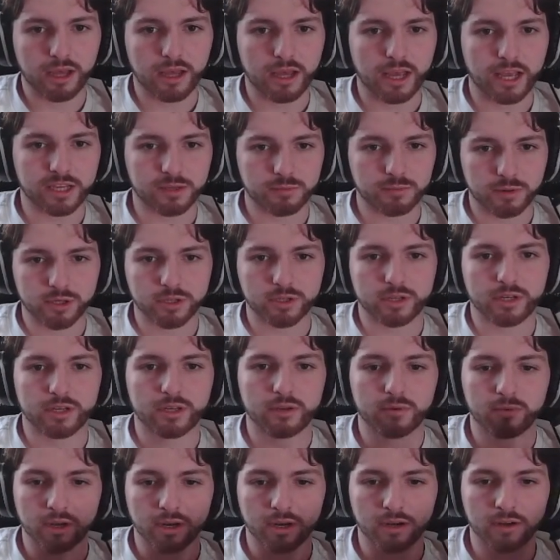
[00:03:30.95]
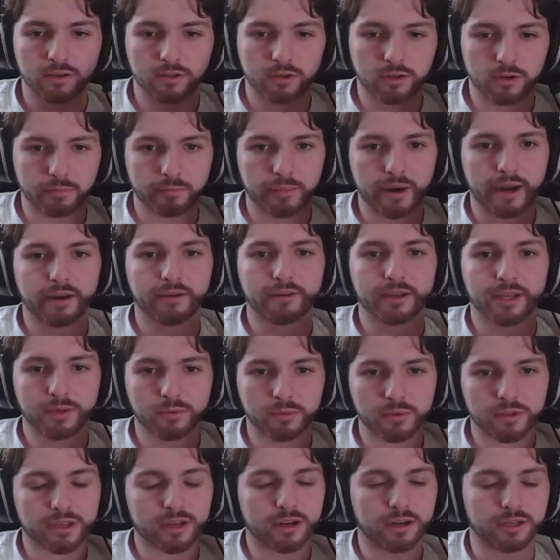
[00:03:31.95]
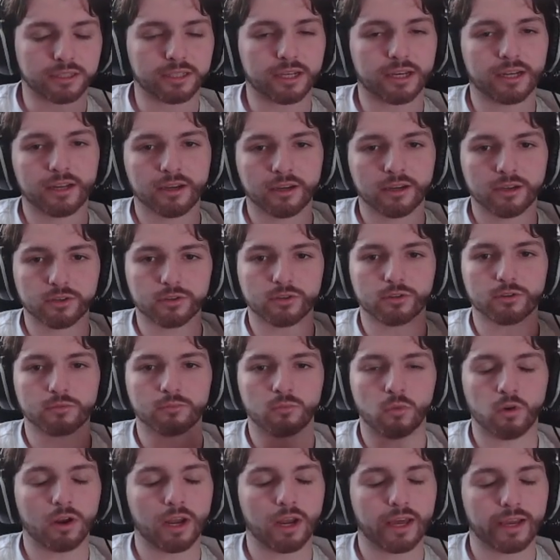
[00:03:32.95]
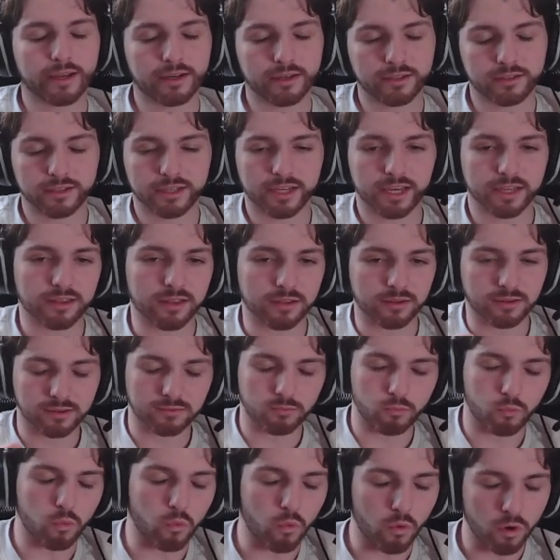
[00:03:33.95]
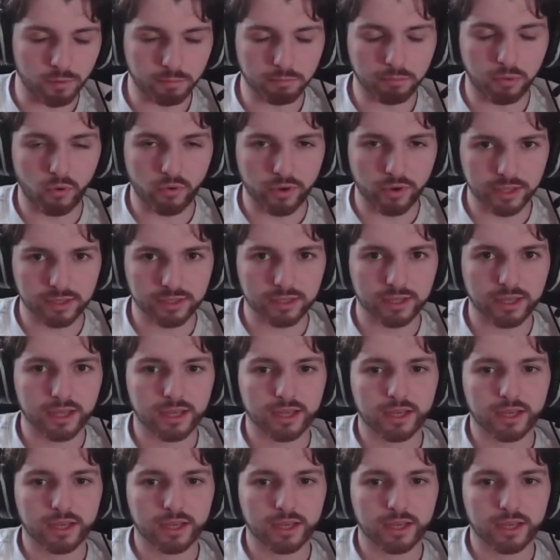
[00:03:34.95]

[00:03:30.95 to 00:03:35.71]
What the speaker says: especially when you're pairing it with Kartana, because you're more likely to get that 1 point,